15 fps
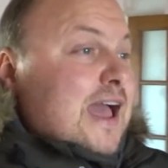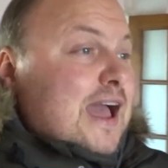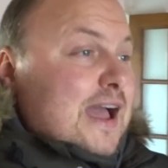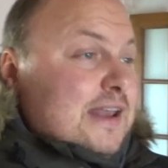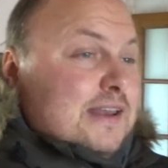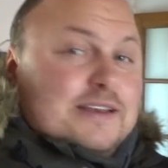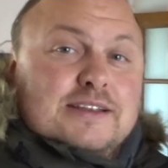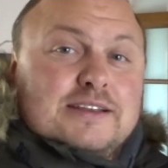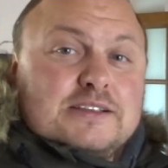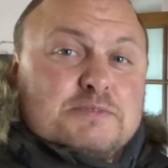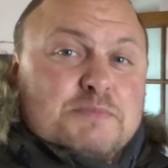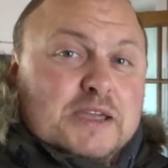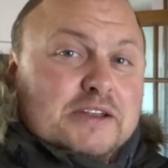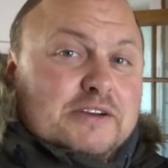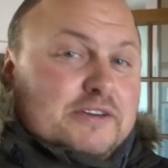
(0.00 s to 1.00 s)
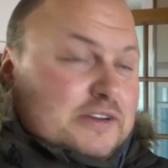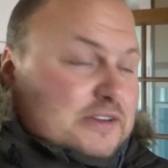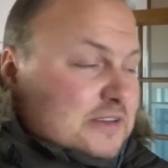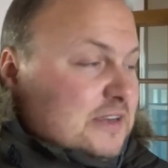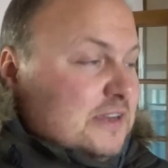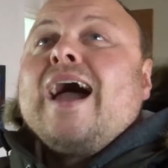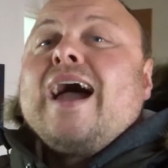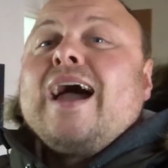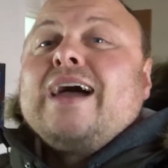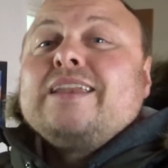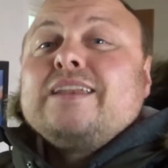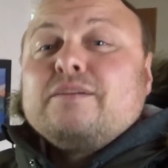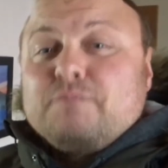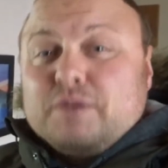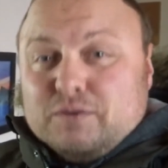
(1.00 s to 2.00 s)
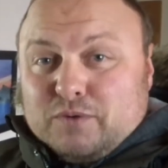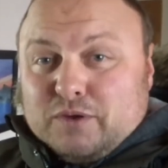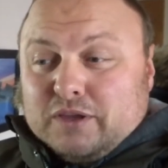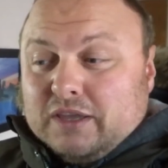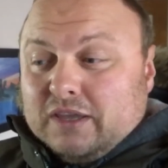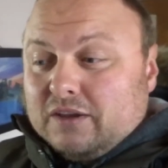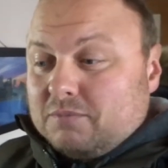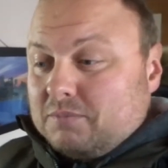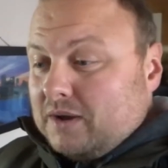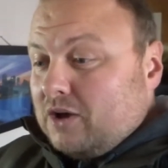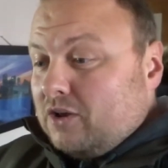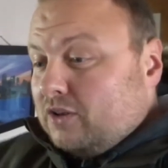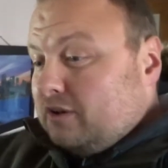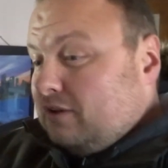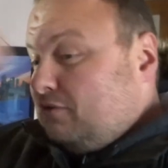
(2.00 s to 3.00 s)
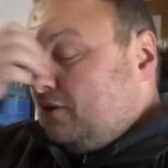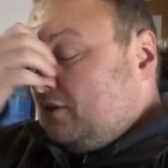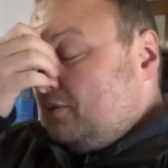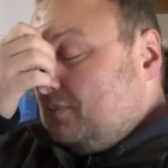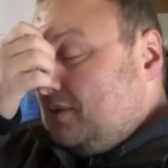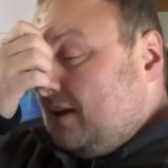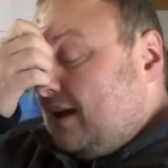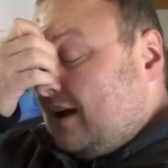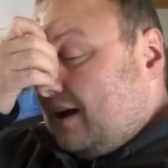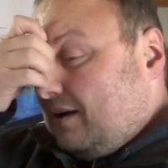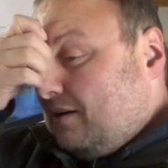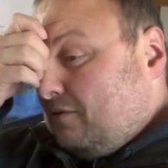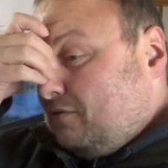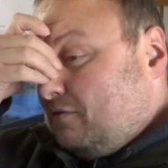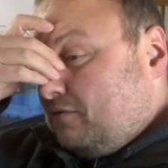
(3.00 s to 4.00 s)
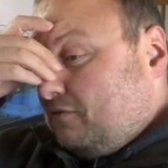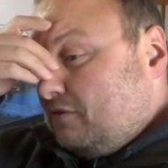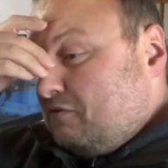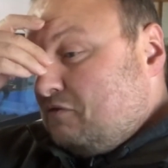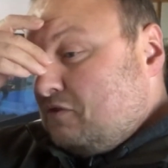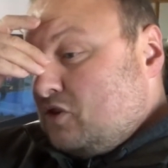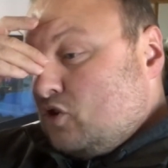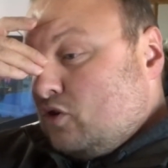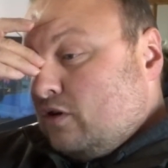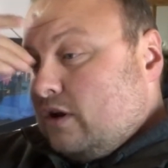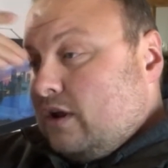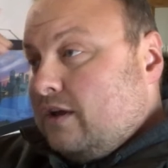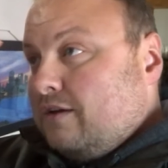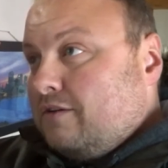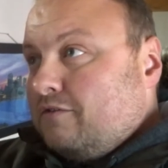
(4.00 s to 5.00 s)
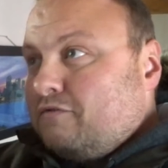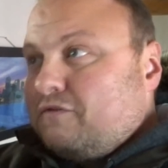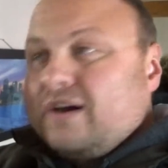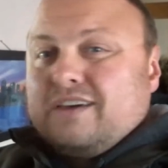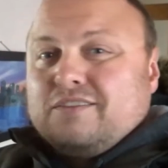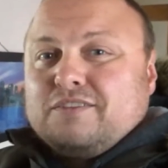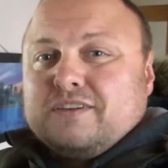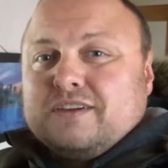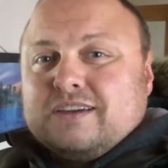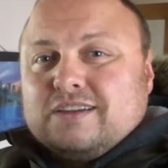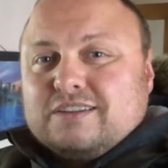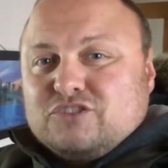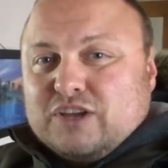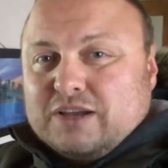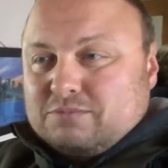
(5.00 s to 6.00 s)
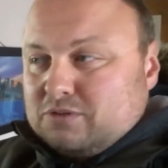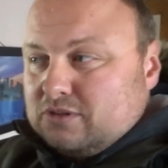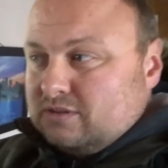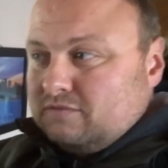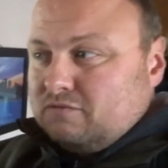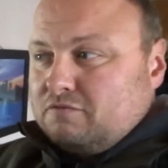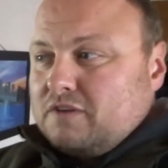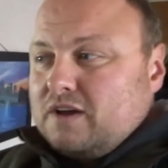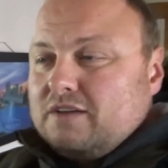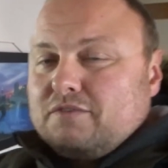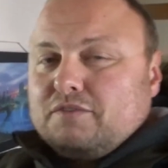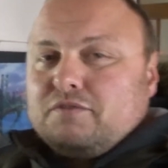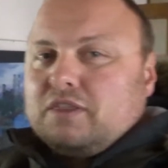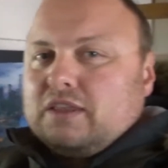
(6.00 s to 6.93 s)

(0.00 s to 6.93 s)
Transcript: And I did a smeg Chris. And I've been working on my holiday film. I've done five chapters, five of the